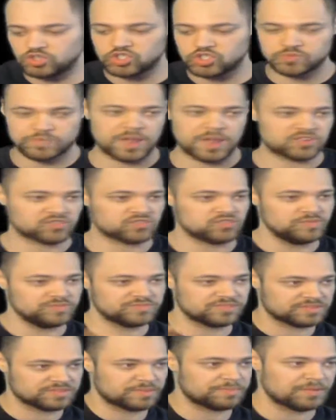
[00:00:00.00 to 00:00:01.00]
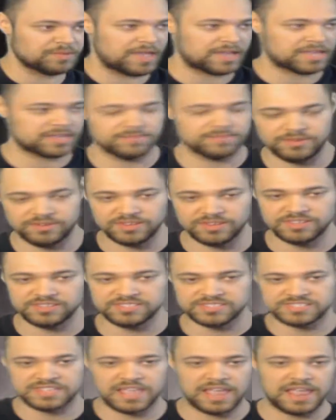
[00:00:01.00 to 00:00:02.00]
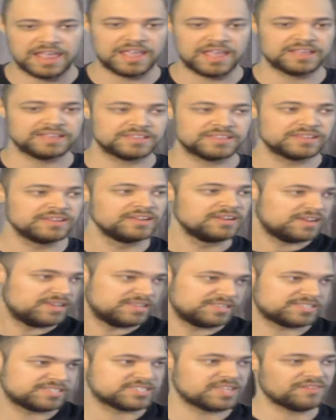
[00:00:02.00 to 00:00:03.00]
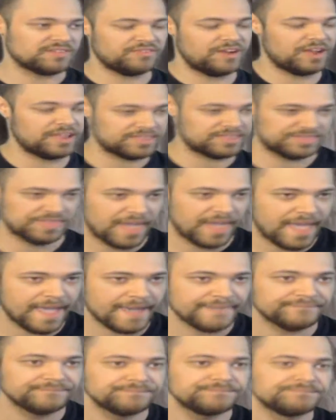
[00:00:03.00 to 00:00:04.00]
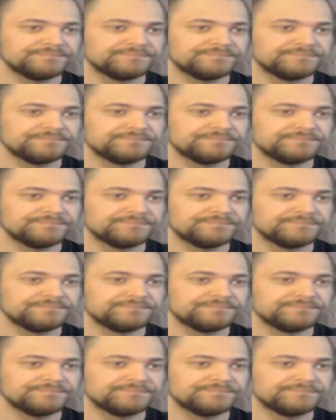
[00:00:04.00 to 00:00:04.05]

spectrums of the black community stand and stuff like that.